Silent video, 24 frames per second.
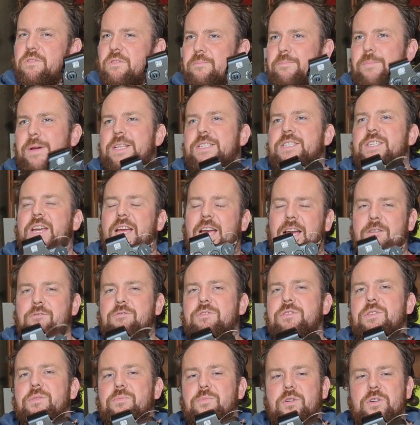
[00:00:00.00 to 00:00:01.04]
of the better
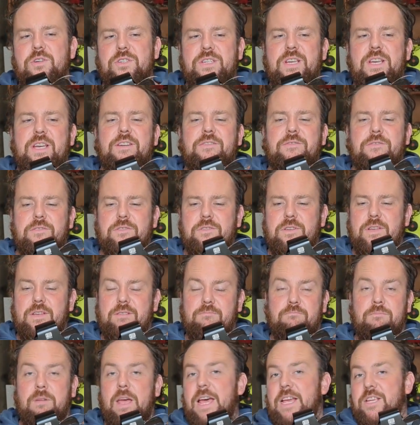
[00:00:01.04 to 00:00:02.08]
out-of-the-box
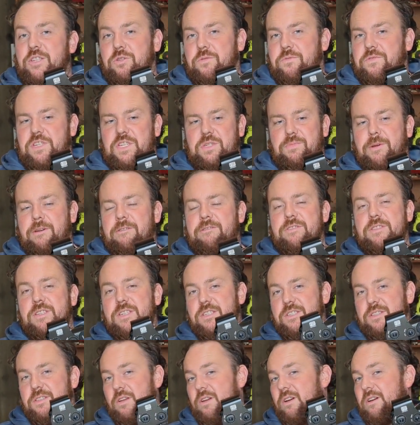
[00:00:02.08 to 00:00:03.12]
airsoft
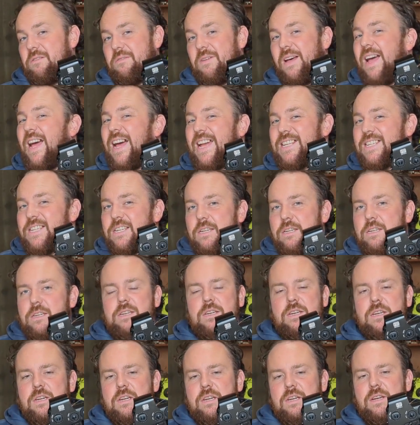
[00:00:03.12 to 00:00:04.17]
experiences that I've had.
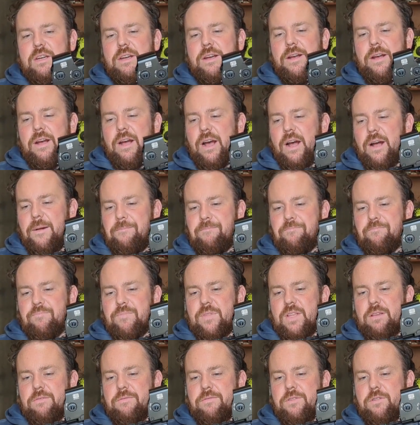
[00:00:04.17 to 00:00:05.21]

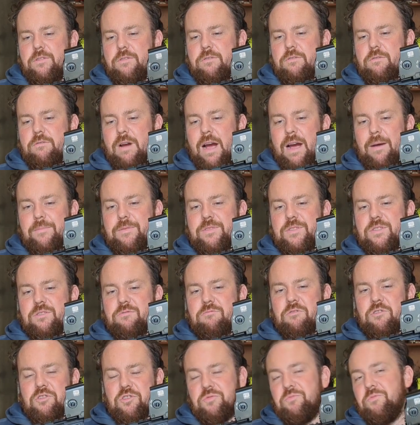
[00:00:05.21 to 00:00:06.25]
If you happen to
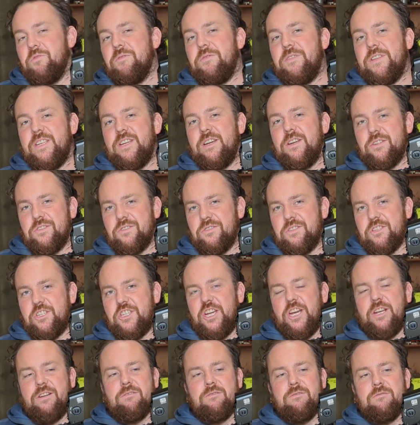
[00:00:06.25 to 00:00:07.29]
watch more videos on the
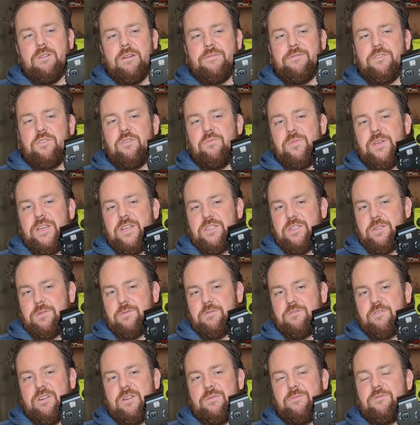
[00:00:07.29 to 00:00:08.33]
channel, whether you be a
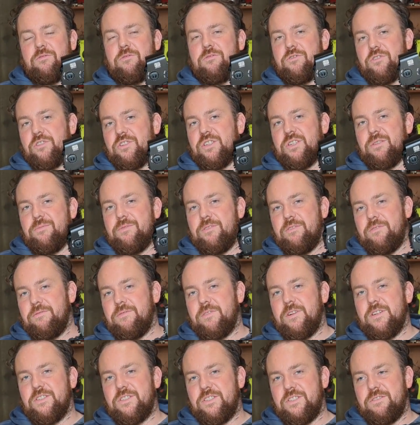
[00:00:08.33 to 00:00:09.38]
subscriber or just somebody who
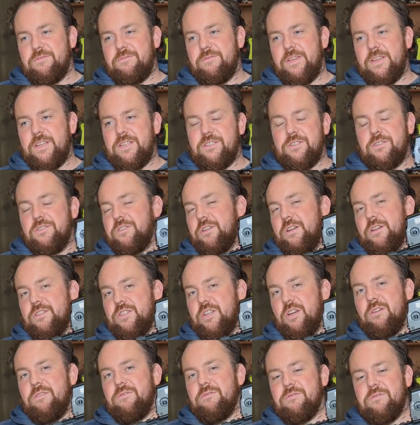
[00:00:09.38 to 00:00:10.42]
finds the things and starts
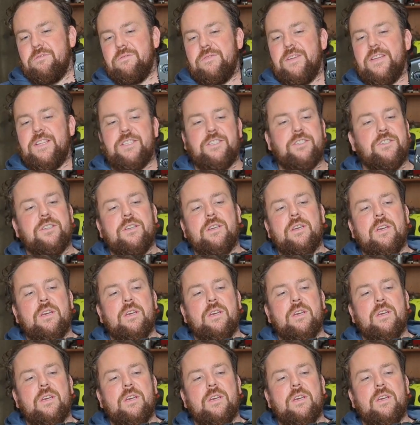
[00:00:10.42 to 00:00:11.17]
going through vids,